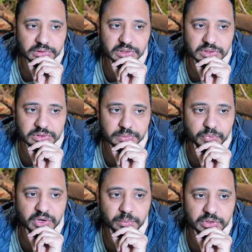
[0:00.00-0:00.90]
These
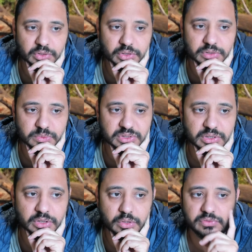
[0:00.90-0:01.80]
primary documents
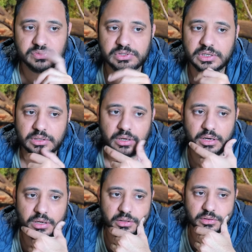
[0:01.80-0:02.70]
that are out of sync
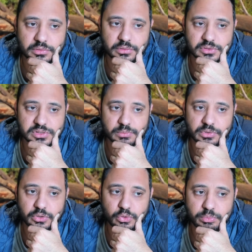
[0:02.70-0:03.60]
are
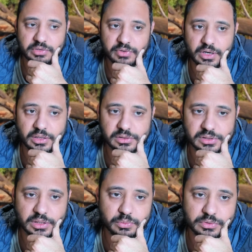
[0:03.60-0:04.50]
some Adobe
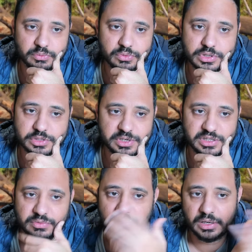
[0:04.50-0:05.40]
files that were
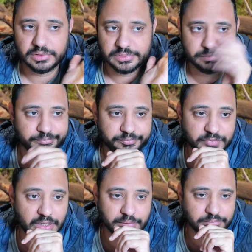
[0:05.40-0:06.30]
workspace files.
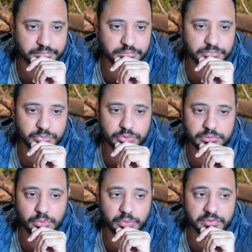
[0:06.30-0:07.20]
I
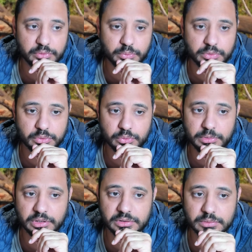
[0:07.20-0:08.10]
don't even know what to do
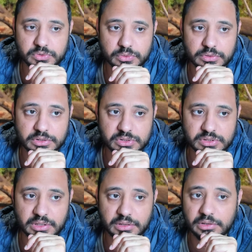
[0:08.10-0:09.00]
about them, so they're
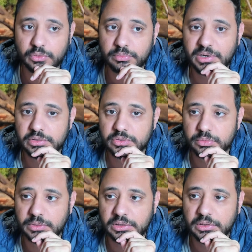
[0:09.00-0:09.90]
just there. They don't matter
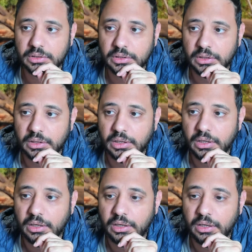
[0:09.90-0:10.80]
to me.
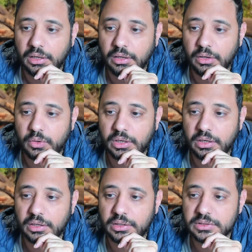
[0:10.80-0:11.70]

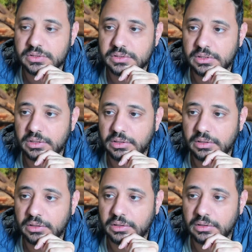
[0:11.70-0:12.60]
Okay, let's
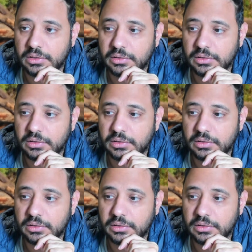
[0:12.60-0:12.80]
see.